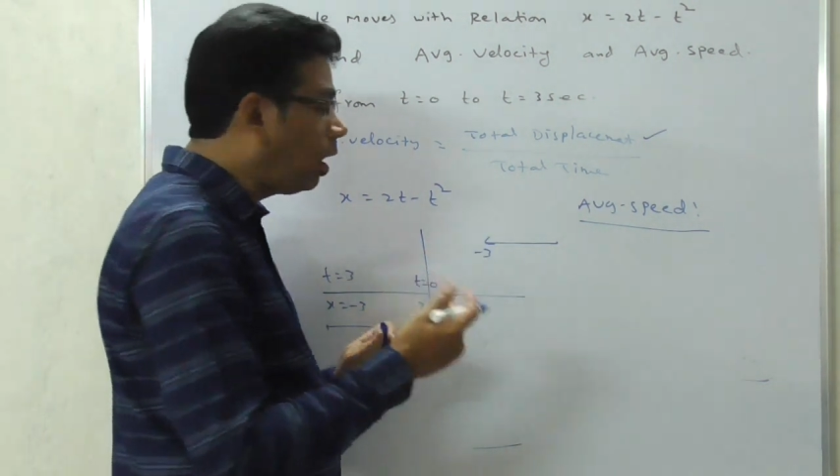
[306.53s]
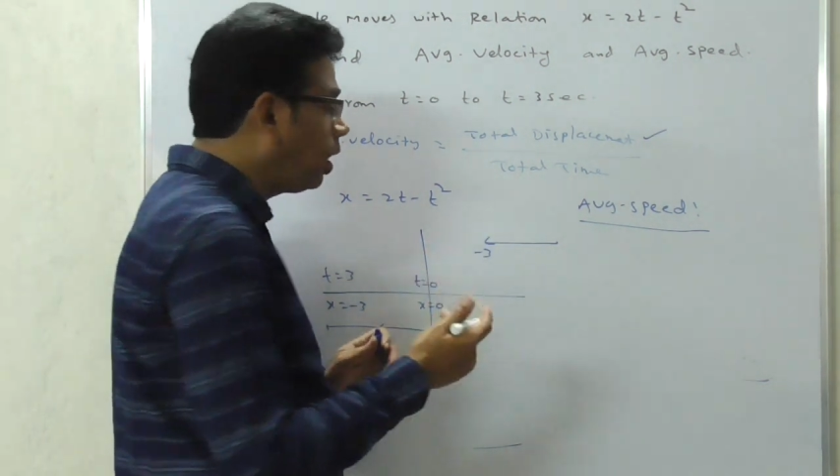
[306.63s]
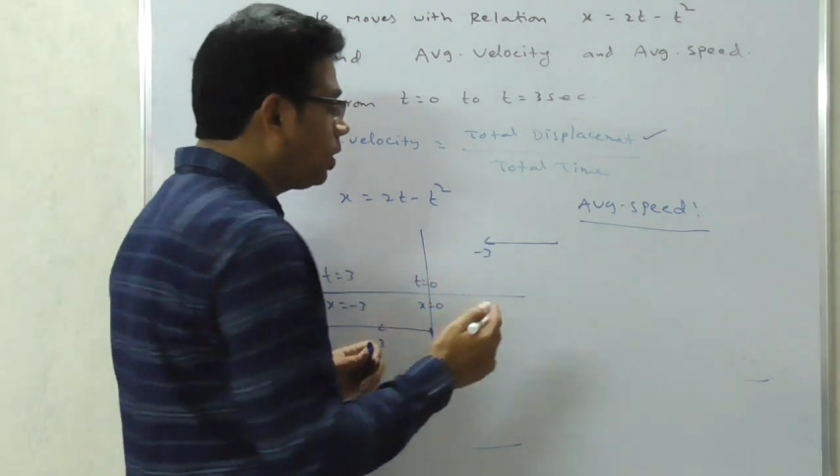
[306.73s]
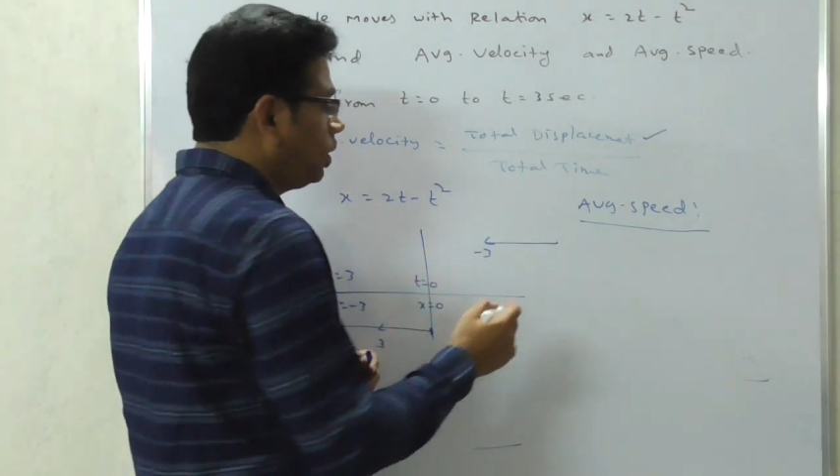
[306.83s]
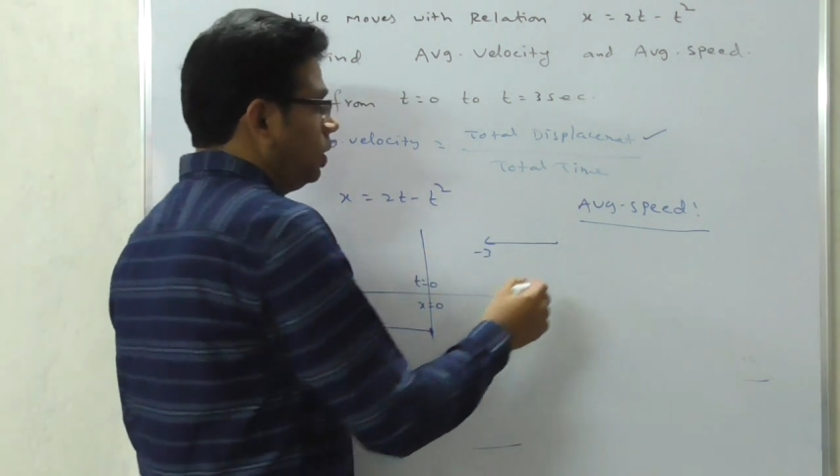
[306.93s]

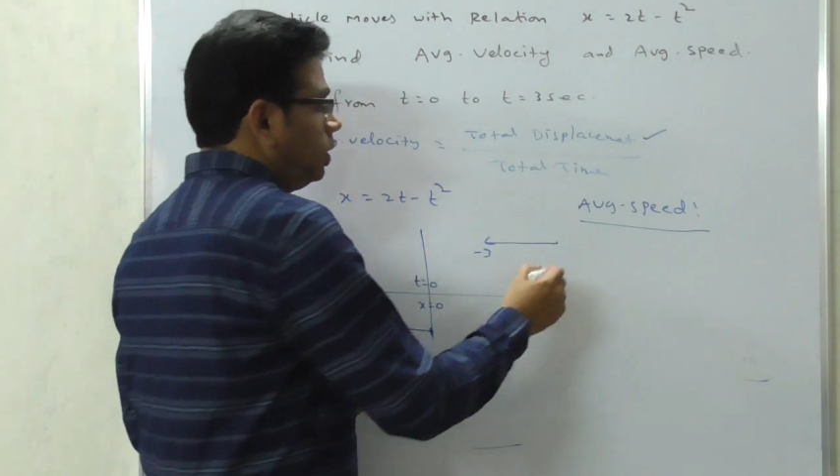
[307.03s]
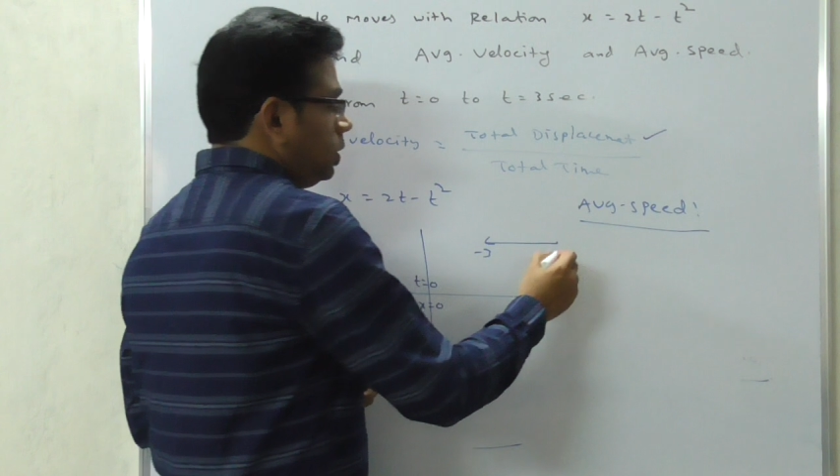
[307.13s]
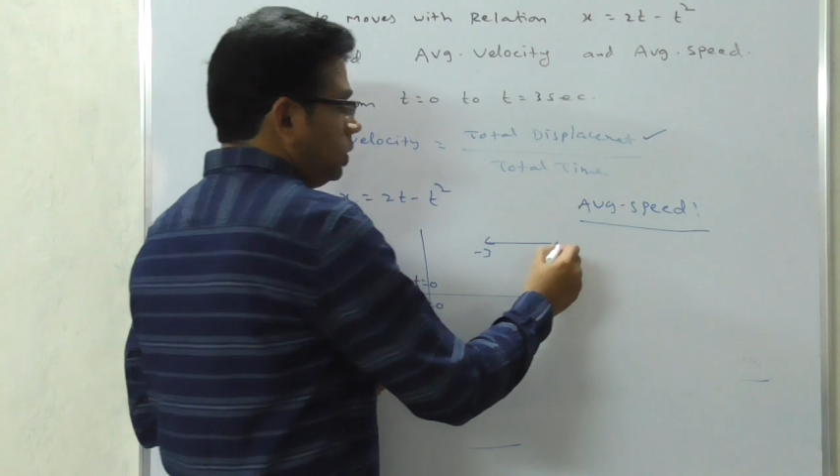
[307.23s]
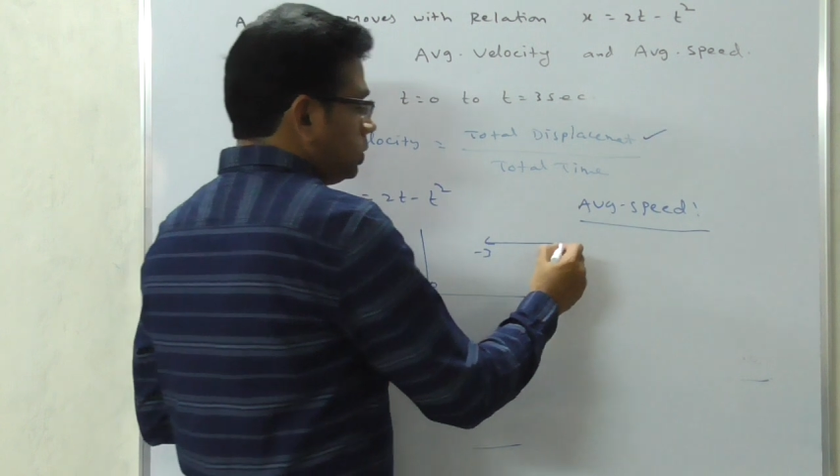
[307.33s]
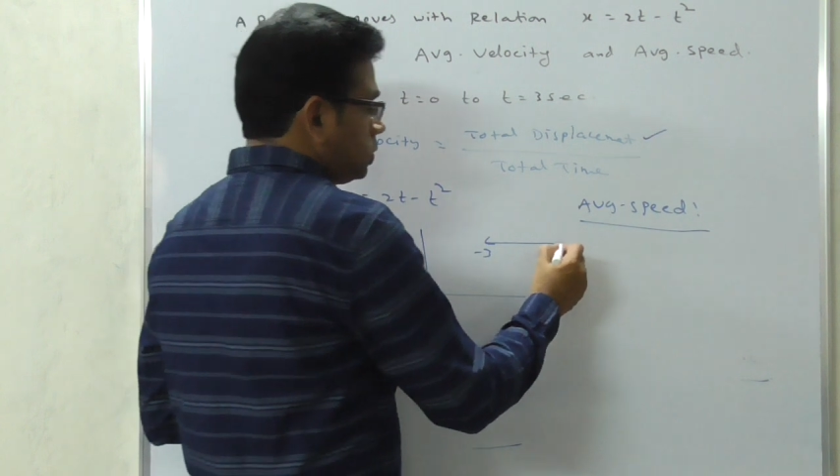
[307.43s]

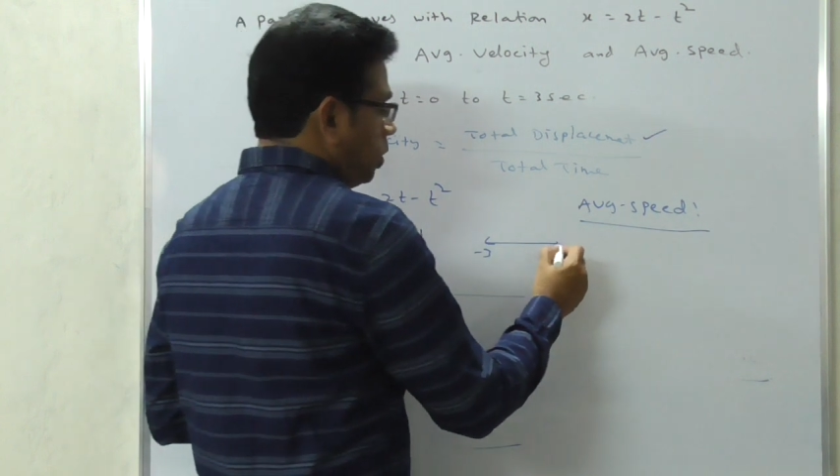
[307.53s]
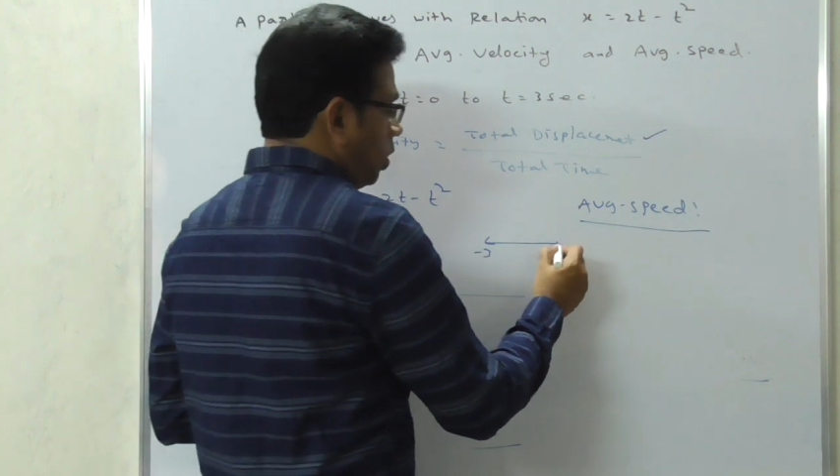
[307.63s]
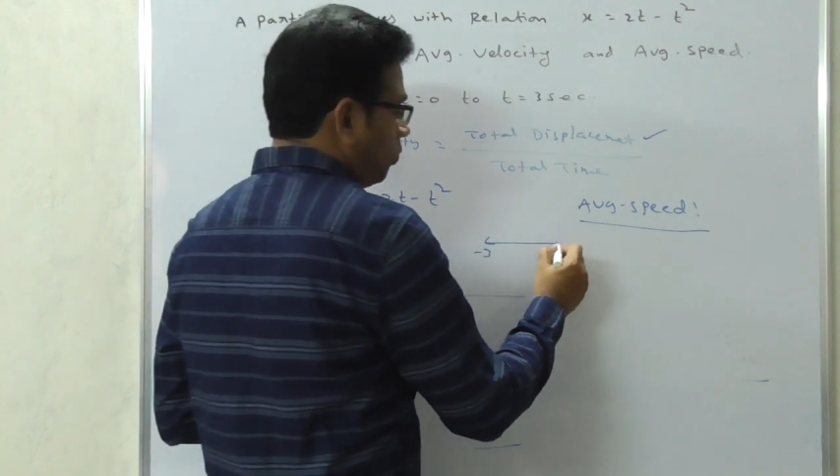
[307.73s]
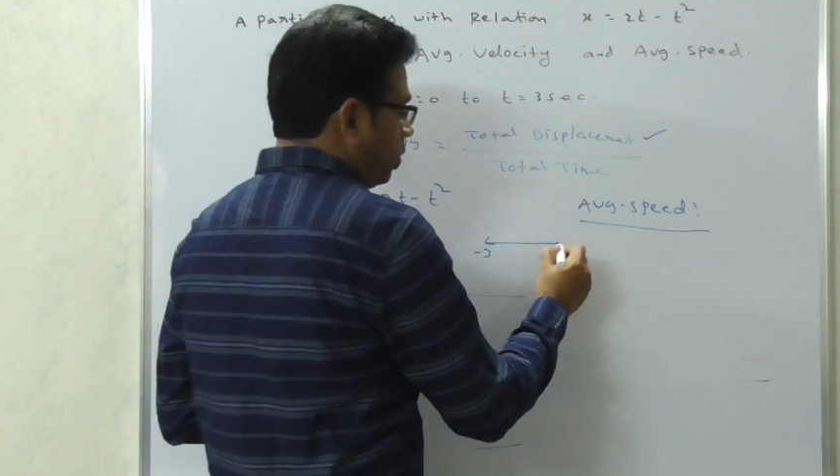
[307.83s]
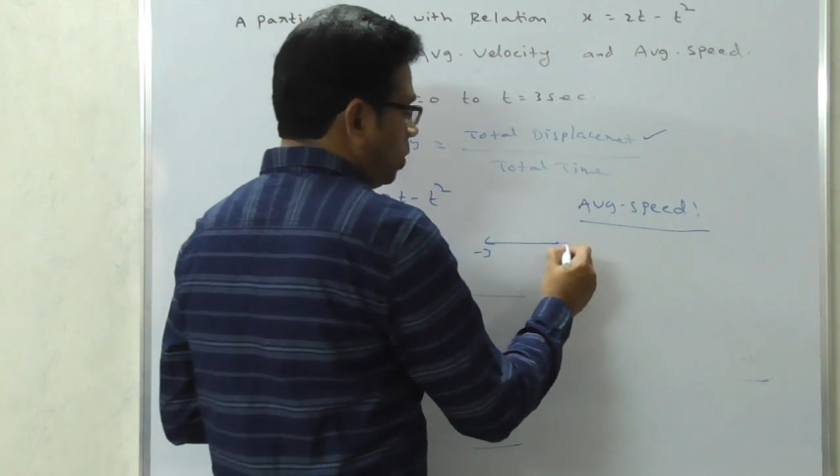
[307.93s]
or so
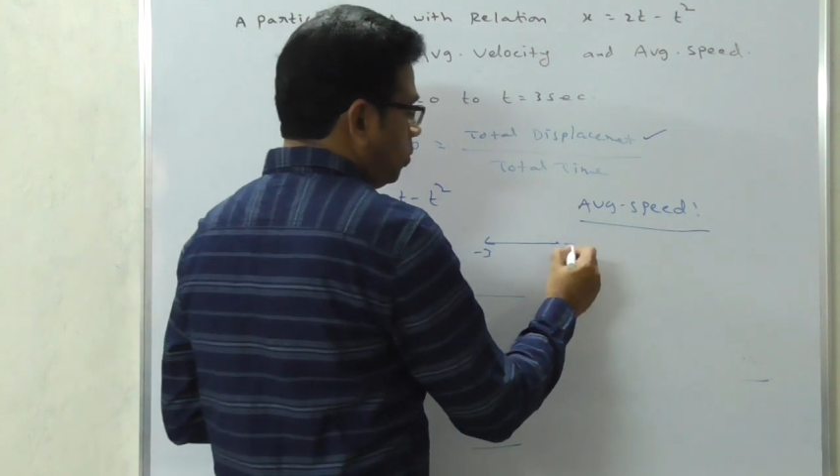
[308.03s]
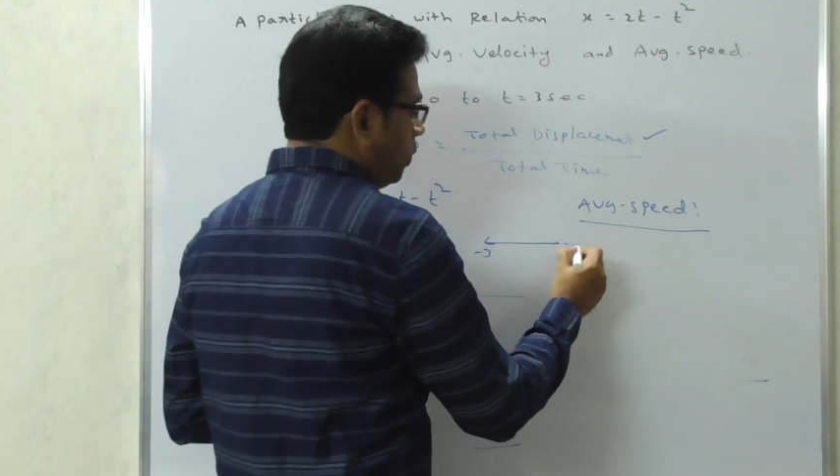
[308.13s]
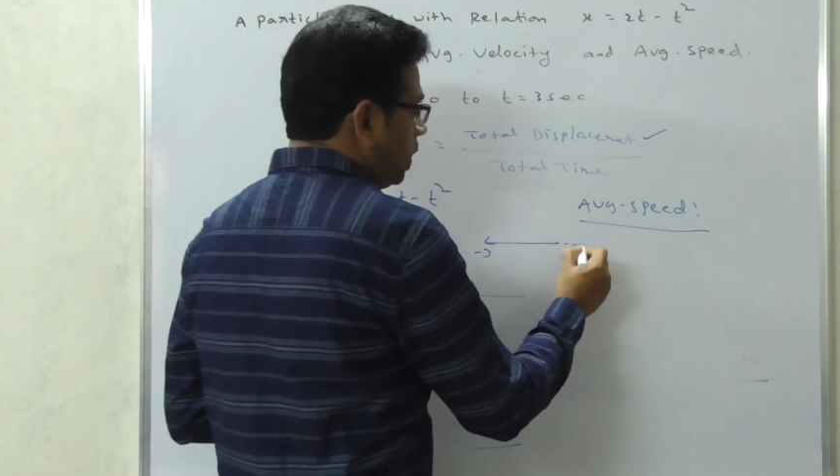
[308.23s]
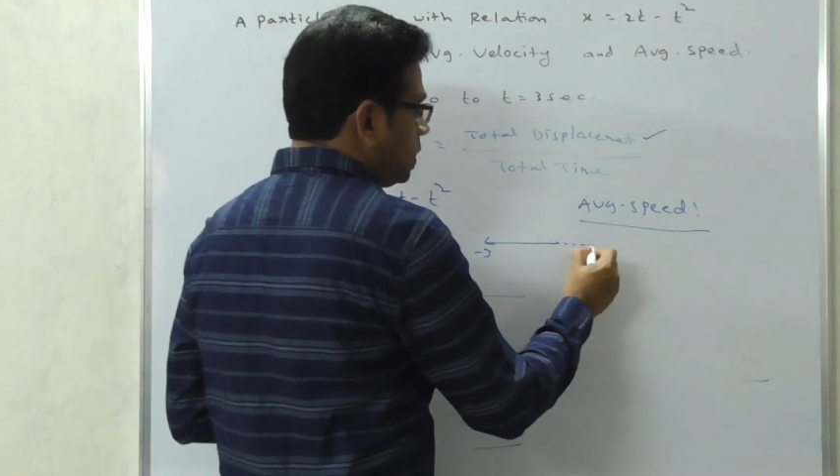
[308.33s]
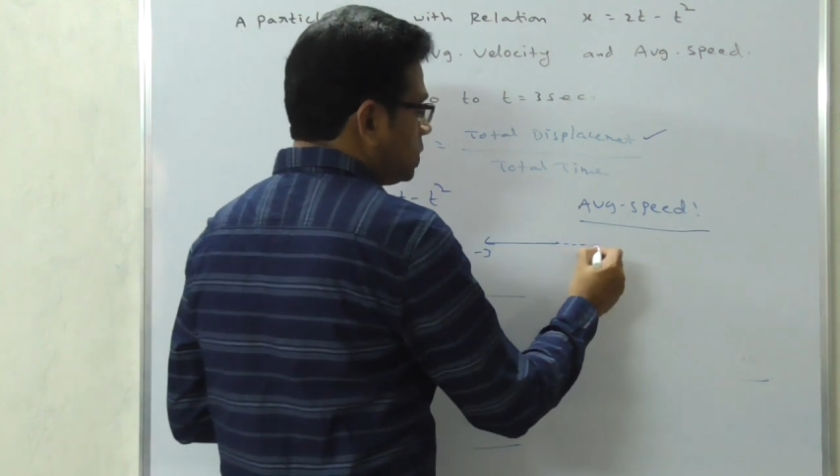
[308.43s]
after
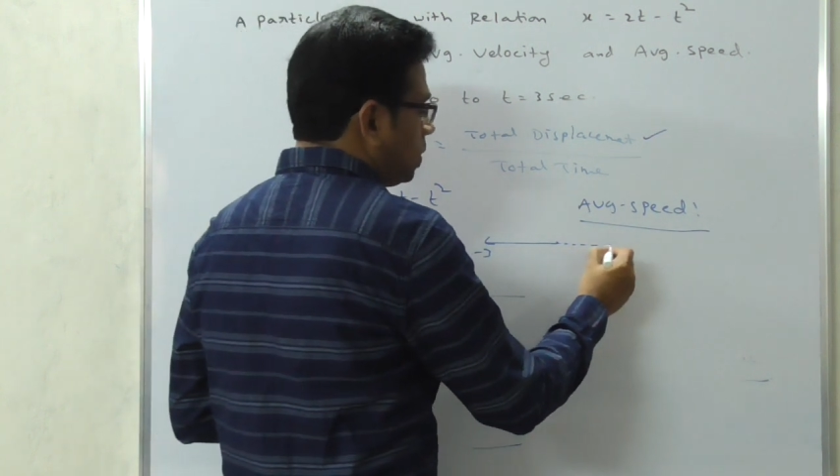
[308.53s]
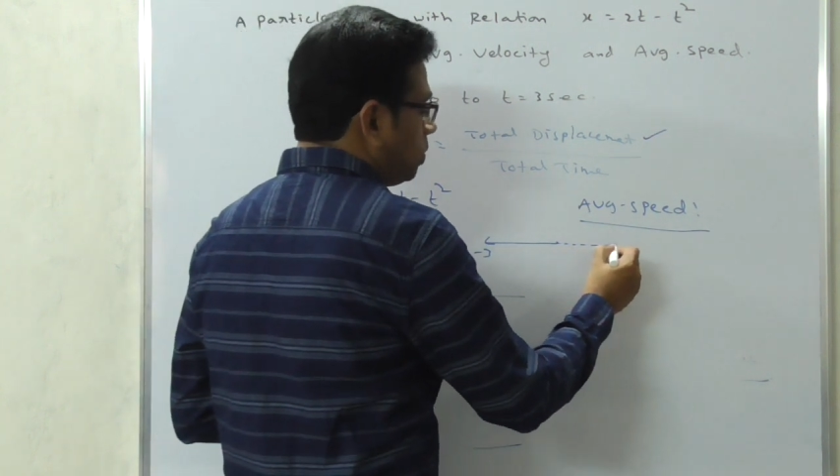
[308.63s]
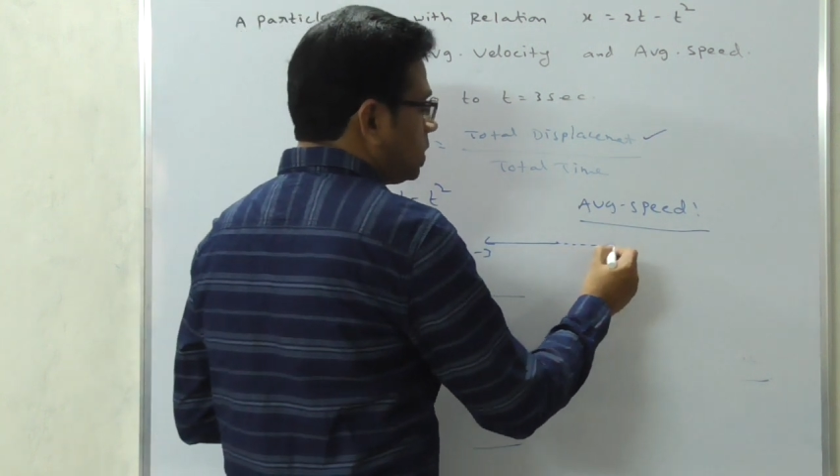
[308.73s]
moving some